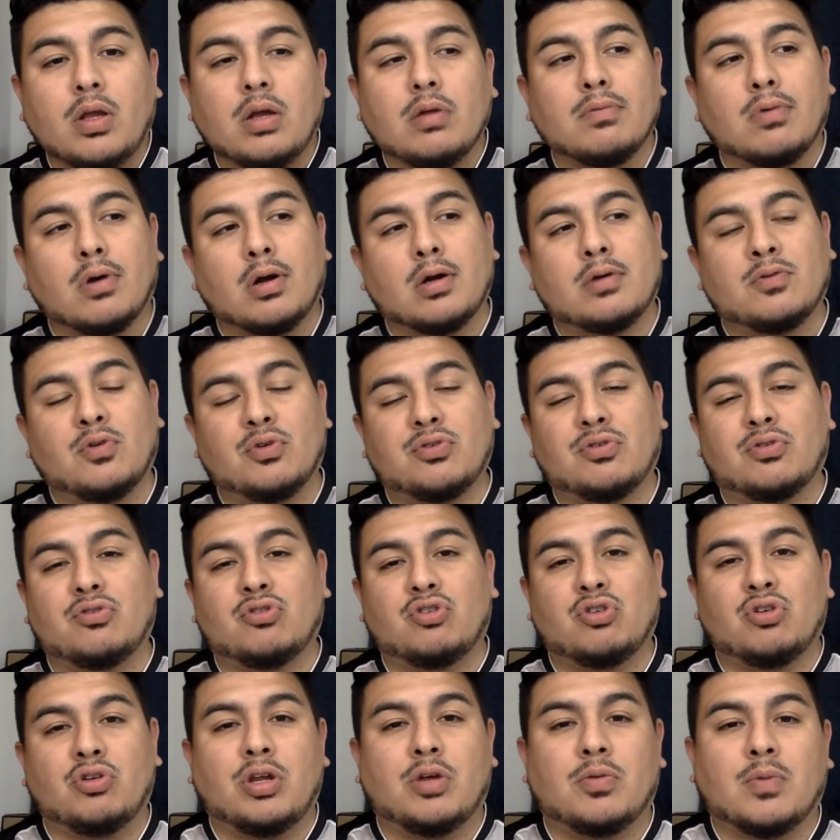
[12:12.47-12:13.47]
Raul Rosas
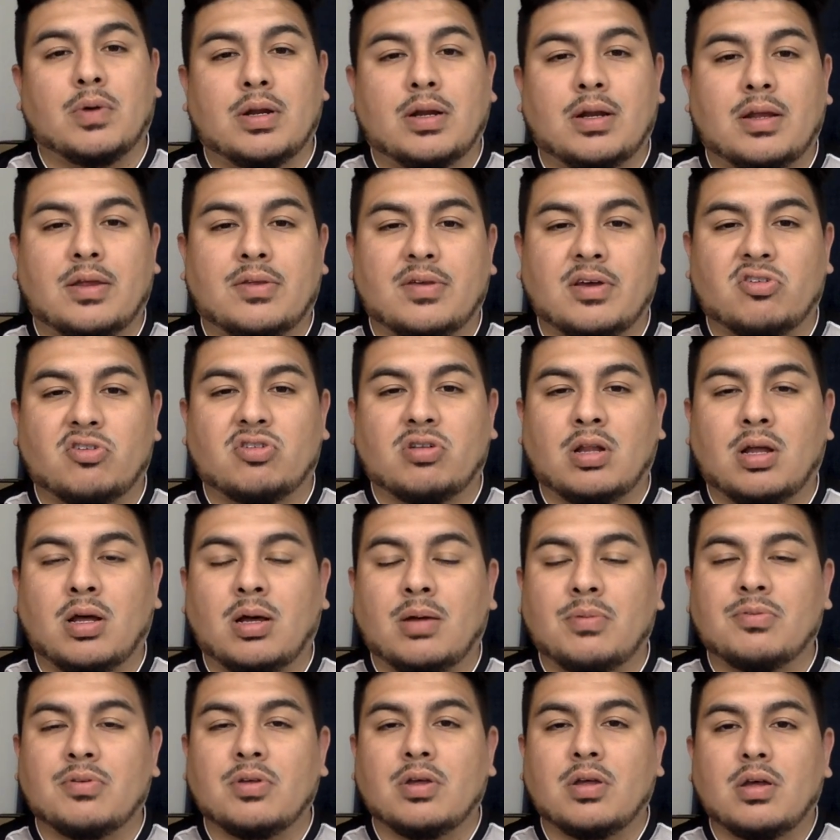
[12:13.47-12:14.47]
Jr. wanted to touch
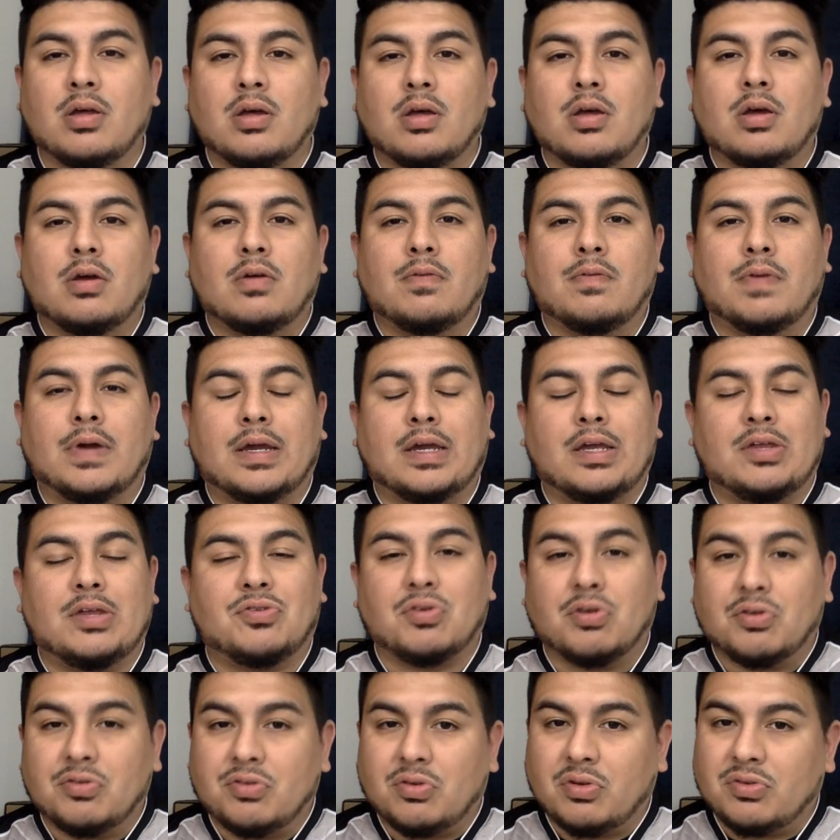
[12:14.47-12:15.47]
gloves. Ricky
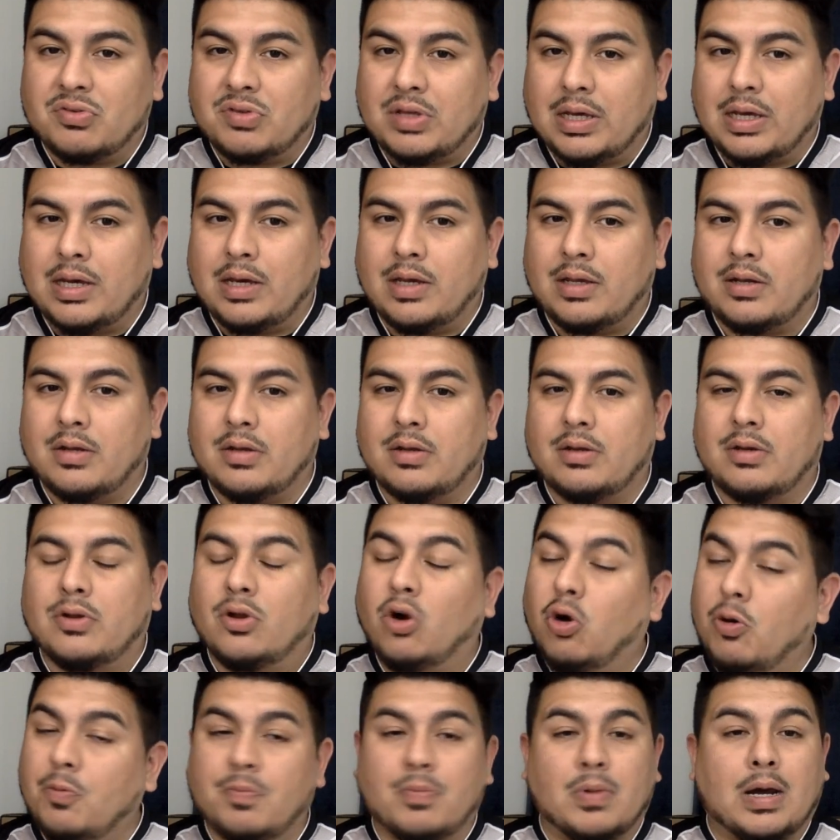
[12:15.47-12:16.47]
Turcios said,
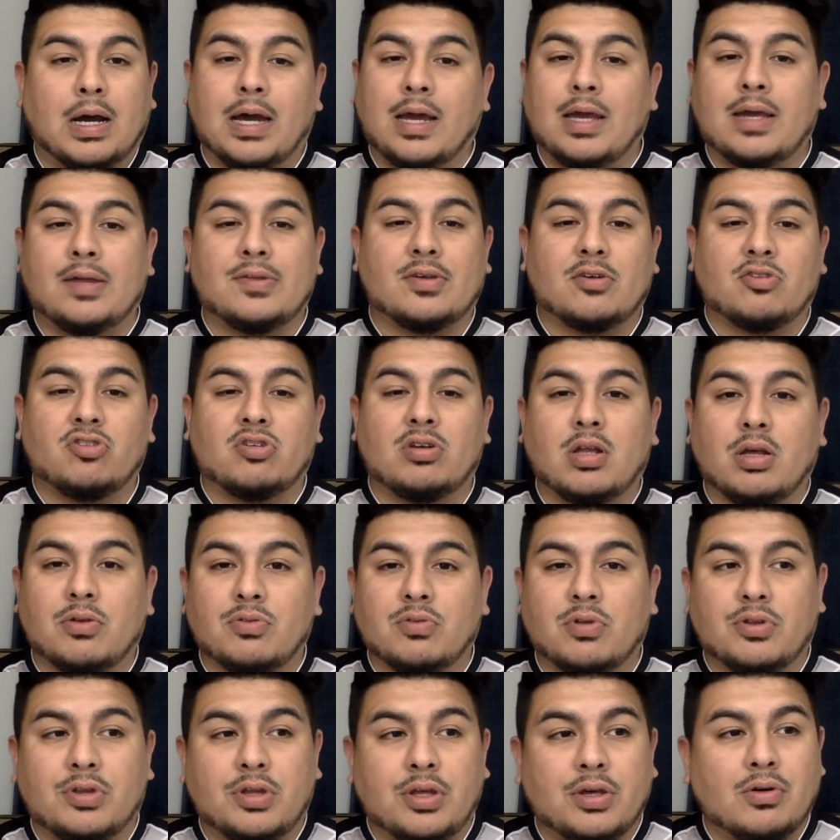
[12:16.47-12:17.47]
"Nope, I ain't touching
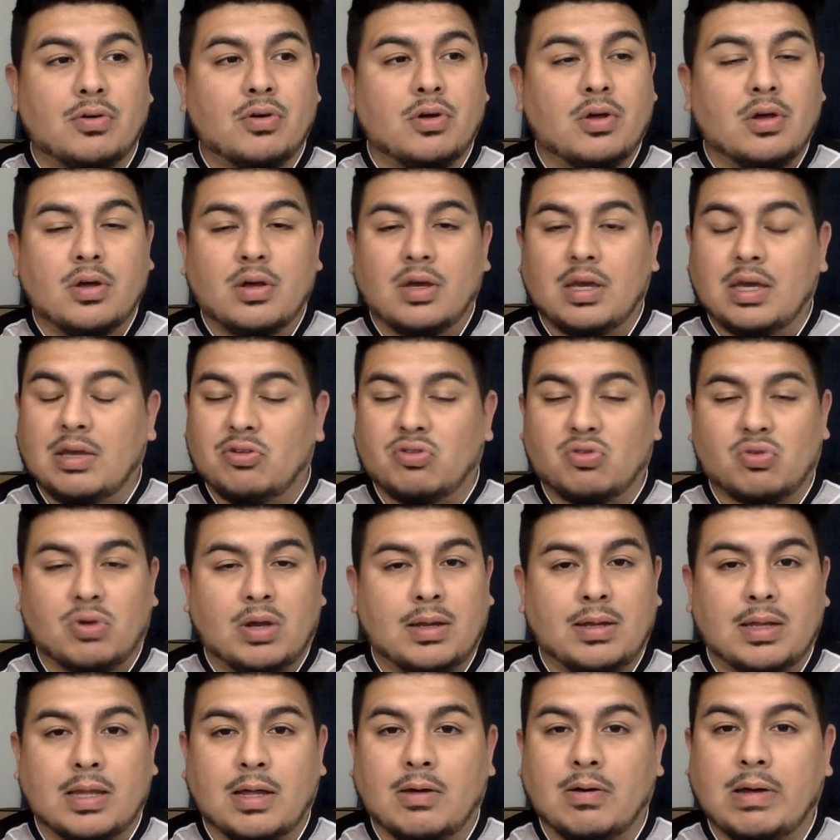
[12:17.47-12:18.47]
gloves with you." He
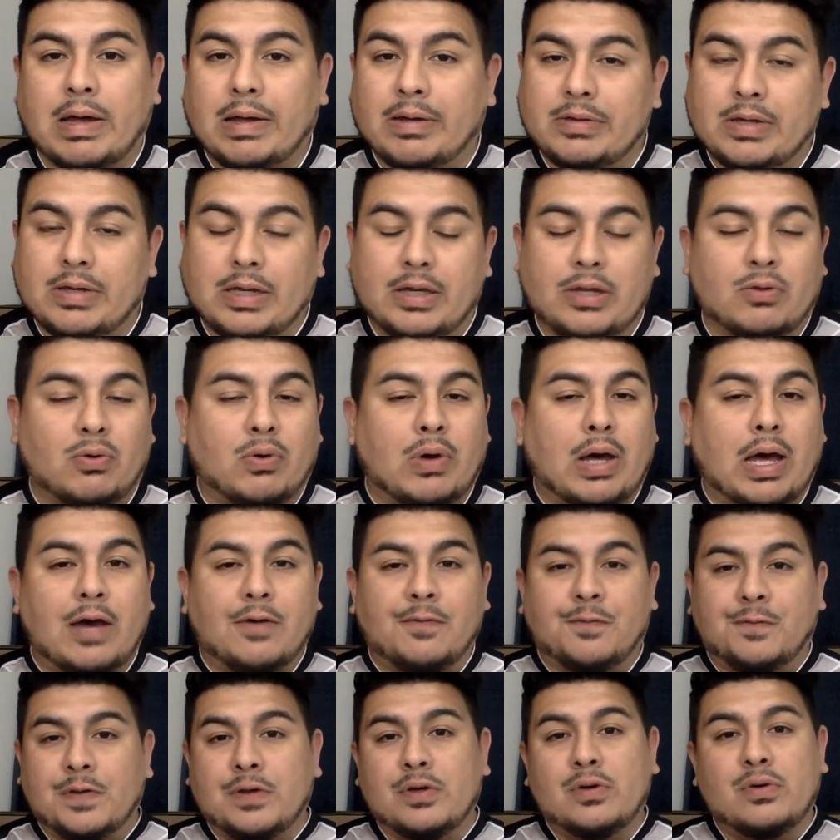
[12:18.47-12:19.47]
screamed out, you know,
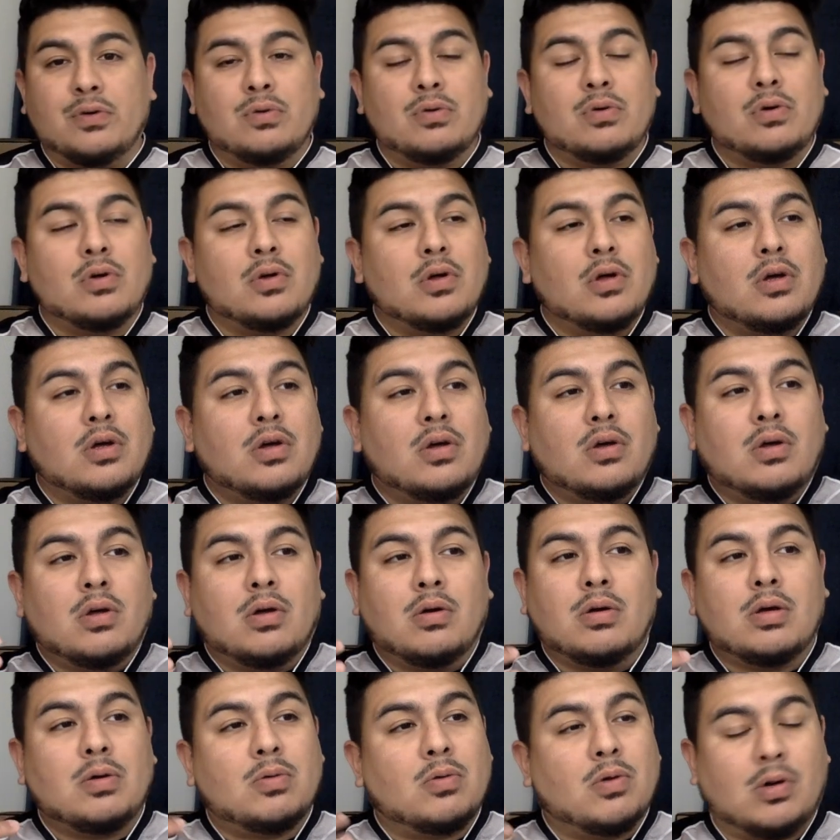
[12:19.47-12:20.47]
"F you."
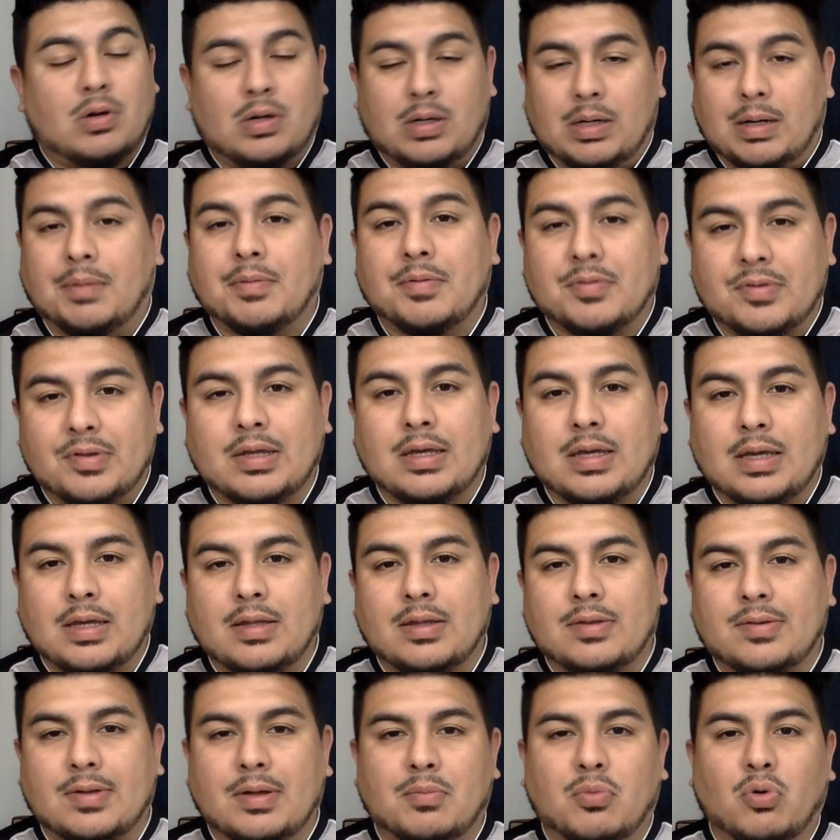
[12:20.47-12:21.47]
Well, obviously he
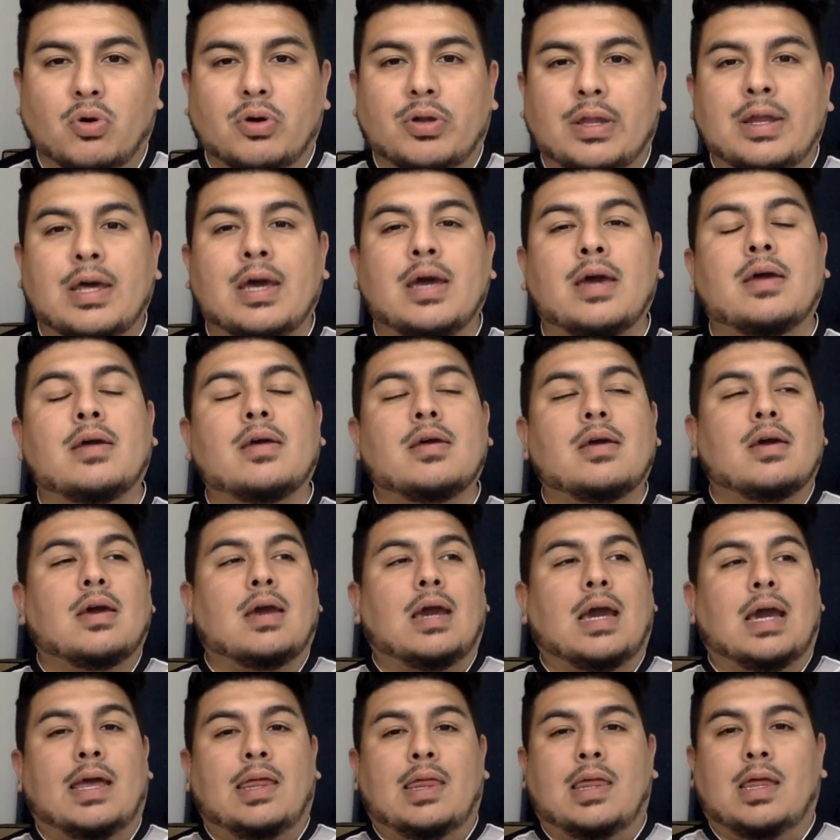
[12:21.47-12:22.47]
said more than that,
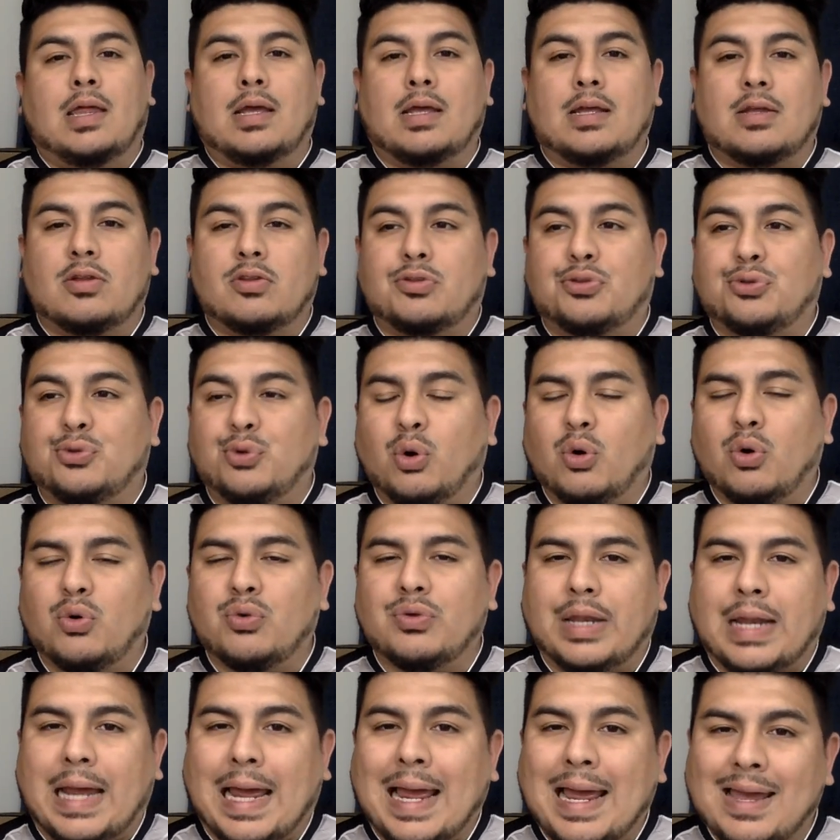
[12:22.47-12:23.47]
and then throws
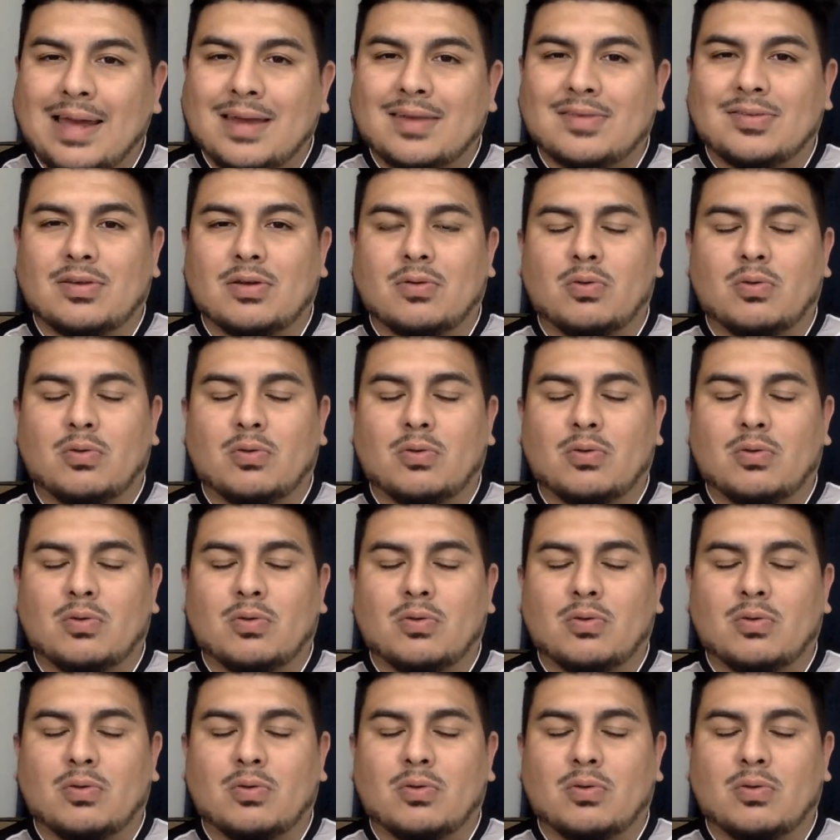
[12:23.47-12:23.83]
an axe.